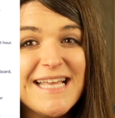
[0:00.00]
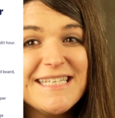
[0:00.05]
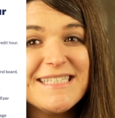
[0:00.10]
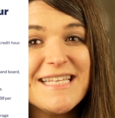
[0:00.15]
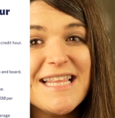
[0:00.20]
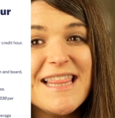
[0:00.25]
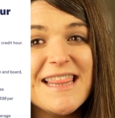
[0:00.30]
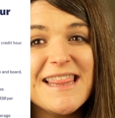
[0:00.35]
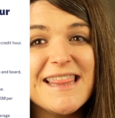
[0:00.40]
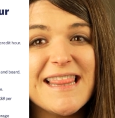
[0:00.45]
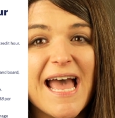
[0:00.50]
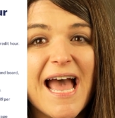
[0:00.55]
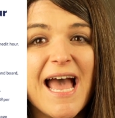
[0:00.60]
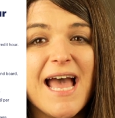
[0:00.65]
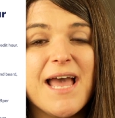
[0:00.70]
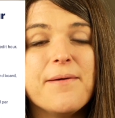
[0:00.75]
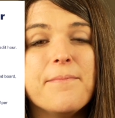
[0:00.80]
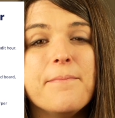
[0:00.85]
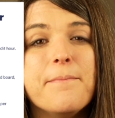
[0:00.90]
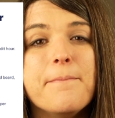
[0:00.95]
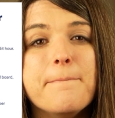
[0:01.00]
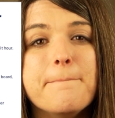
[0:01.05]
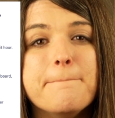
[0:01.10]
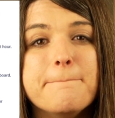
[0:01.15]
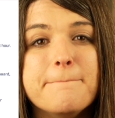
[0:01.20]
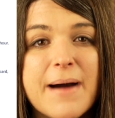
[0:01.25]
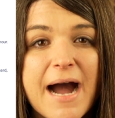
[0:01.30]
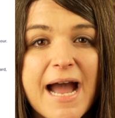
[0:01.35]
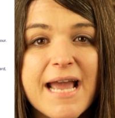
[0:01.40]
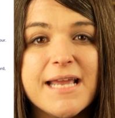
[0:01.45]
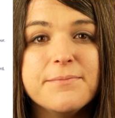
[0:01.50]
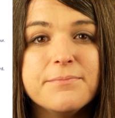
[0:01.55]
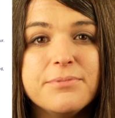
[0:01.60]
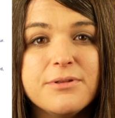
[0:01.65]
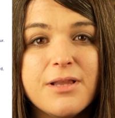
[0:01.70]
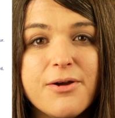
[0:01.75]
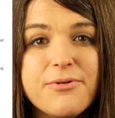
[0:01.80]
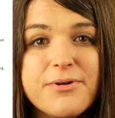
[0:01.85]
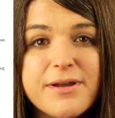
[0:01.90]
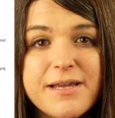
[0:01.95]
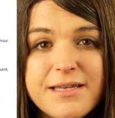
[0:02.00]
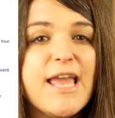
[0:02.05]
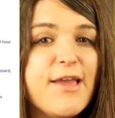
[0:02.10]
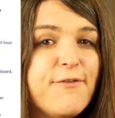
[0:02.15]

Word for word: Isn't that mind-blowing?